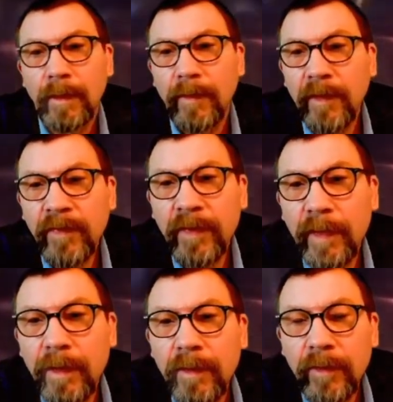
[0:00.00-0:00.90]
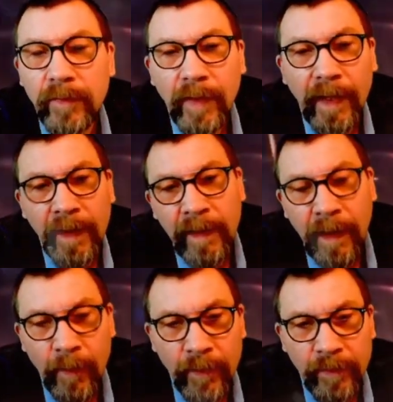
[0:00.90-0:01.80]
This is 8
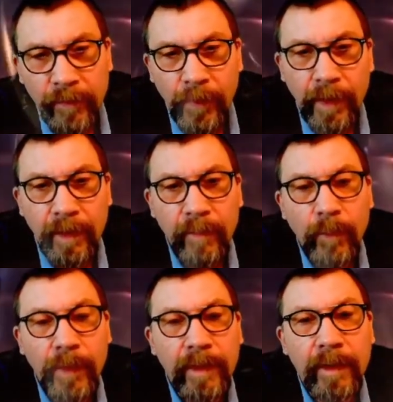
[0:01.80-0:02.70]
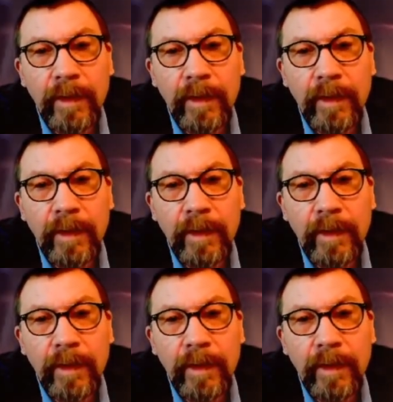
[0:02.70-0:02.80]
hours of run with